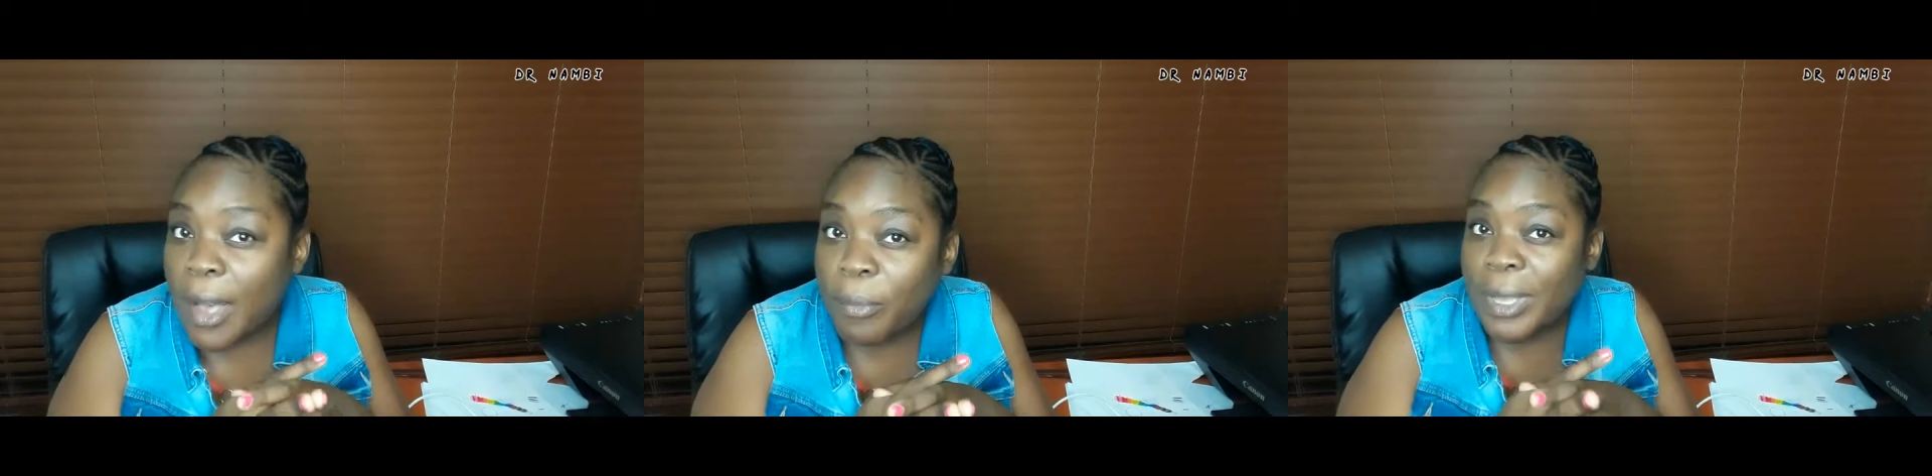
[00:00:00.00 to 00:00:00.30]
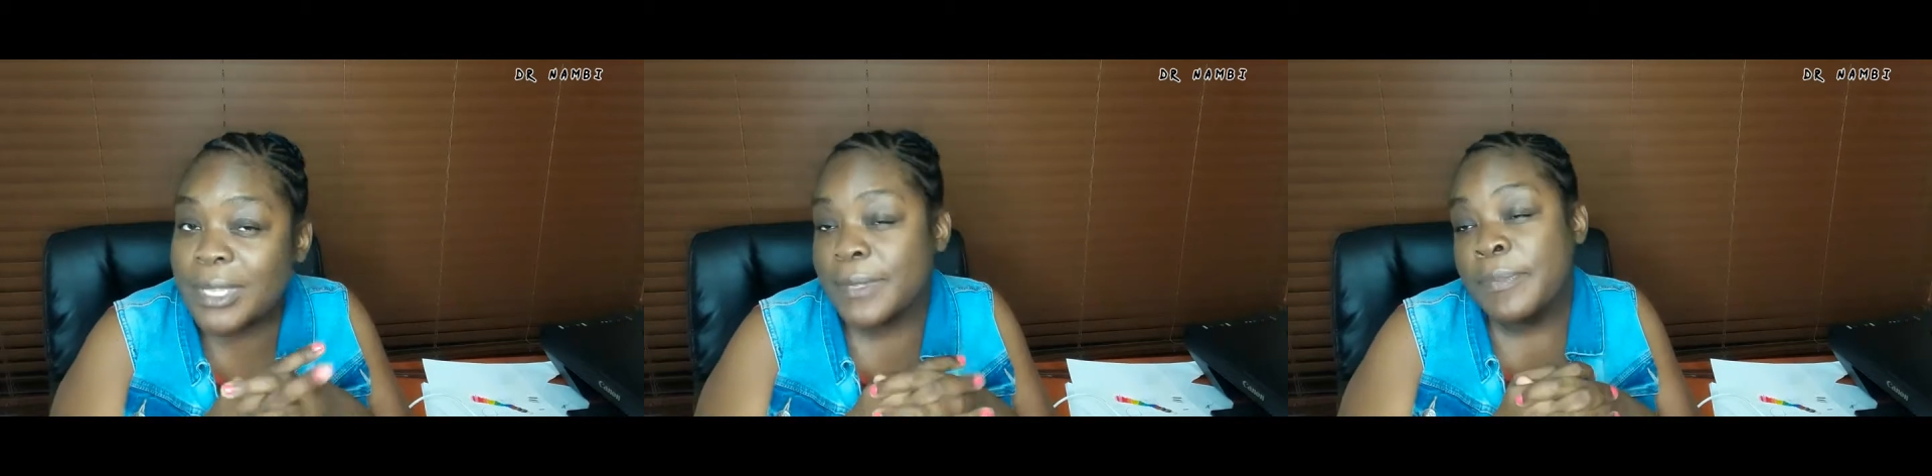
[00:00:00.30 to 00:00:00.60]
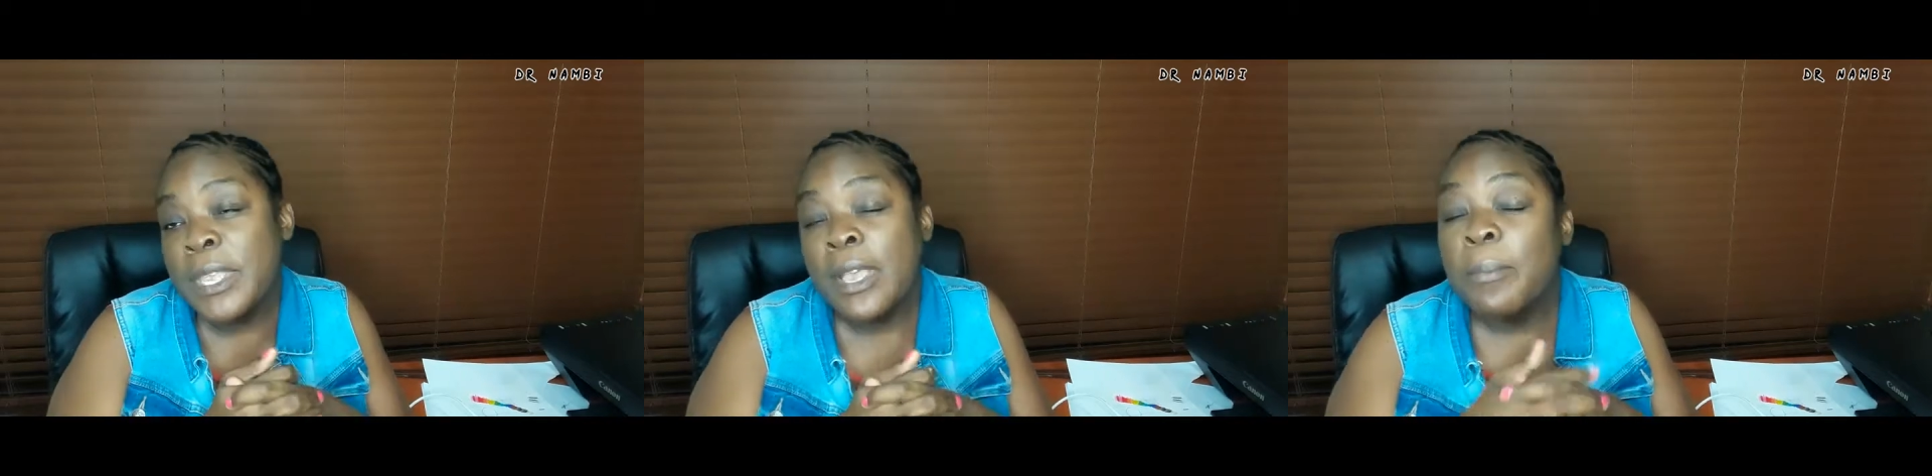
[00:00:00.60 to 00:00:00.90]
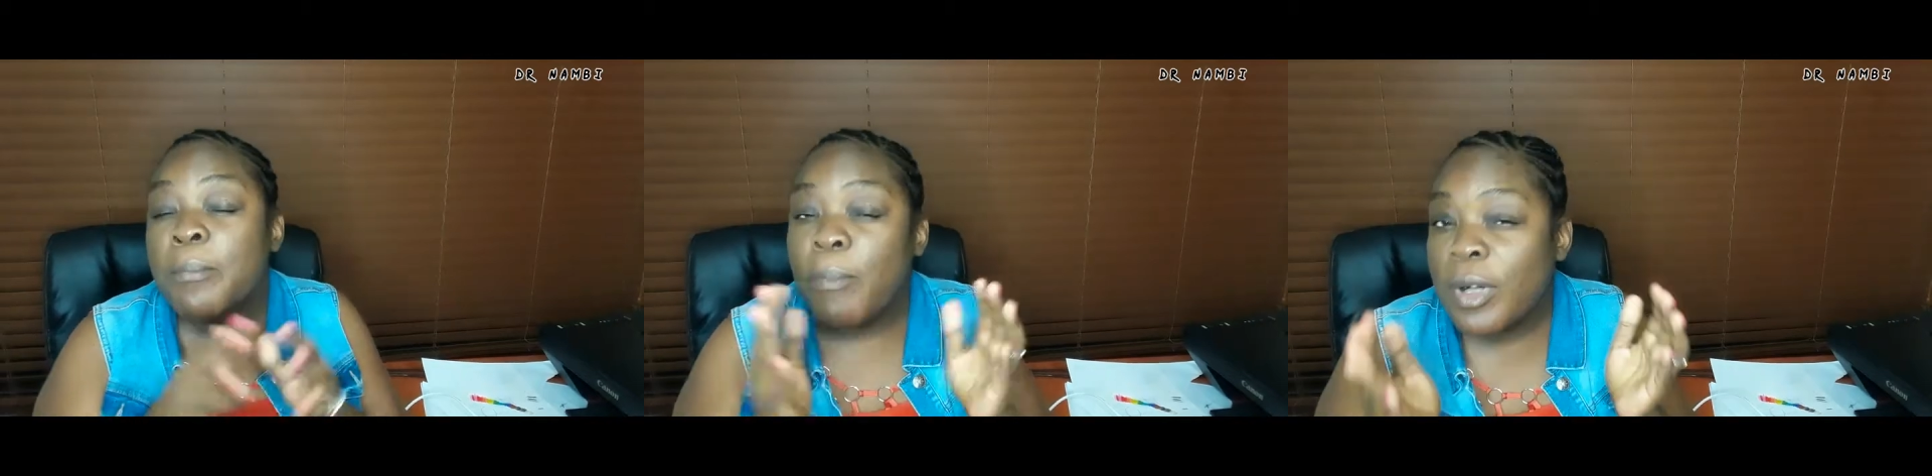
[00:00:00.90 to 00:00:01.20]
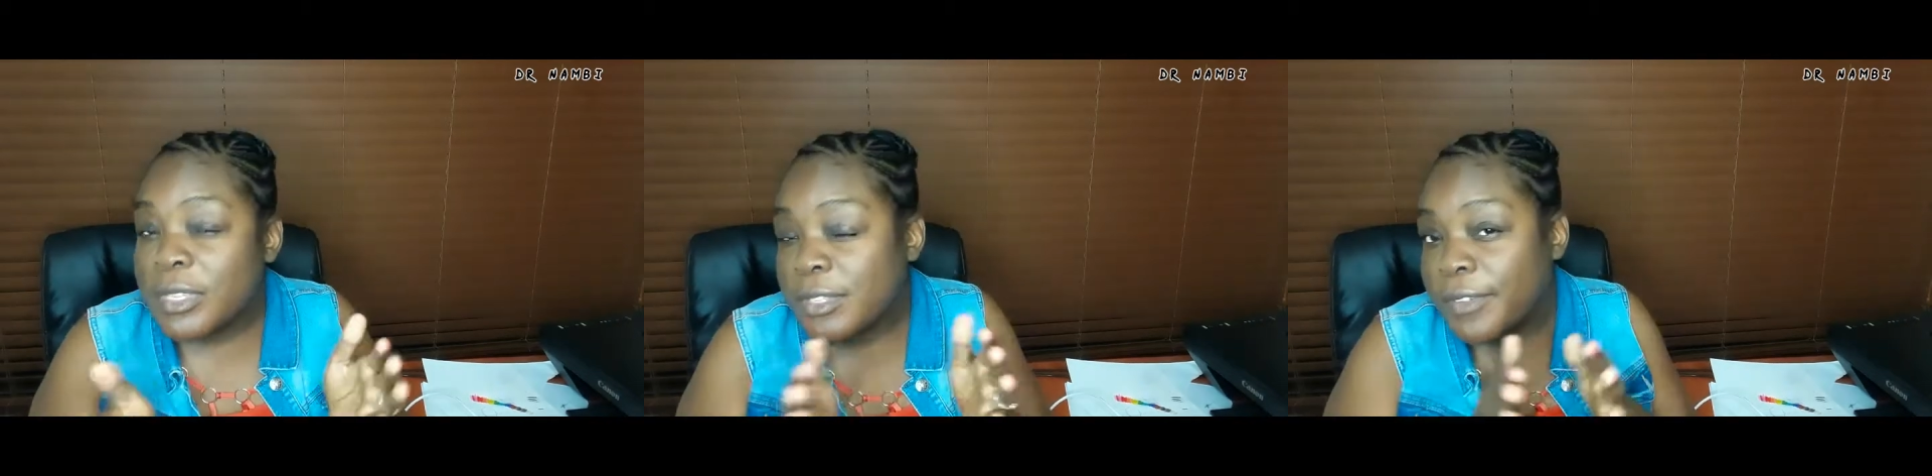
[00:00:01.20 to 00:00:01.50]
hours.
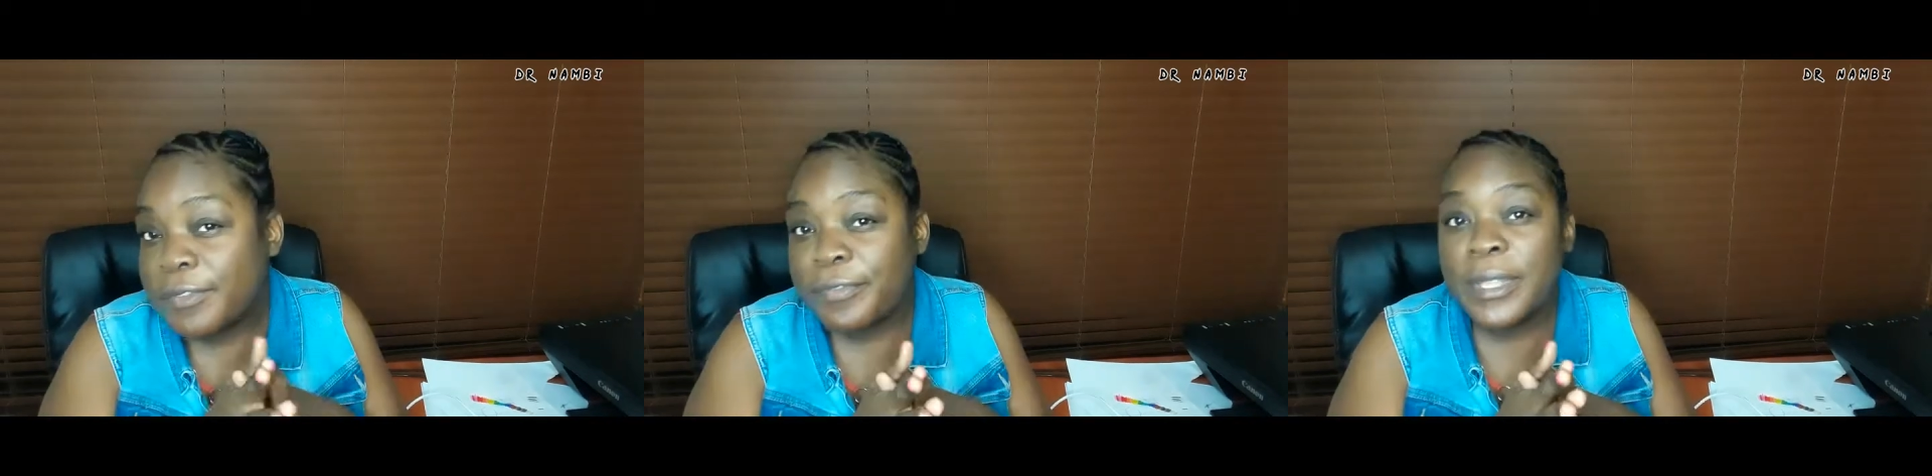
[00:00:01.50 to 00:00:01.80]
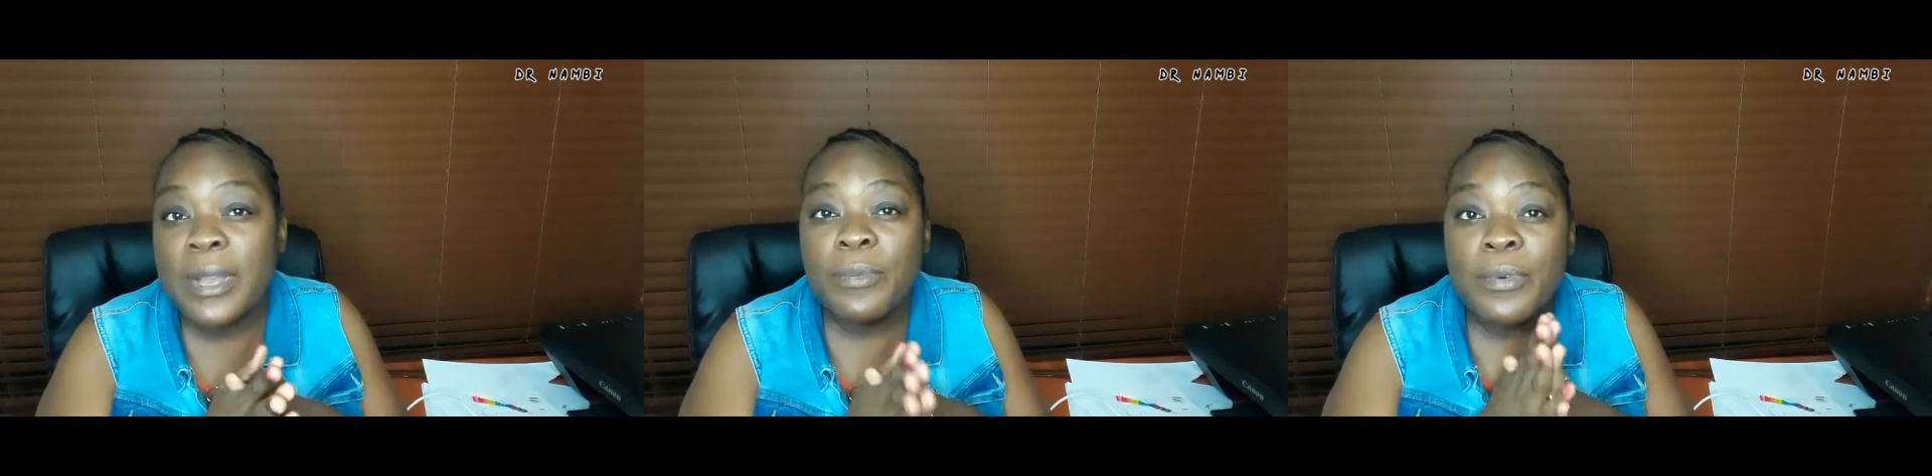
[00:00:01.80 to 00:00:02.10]
Most of the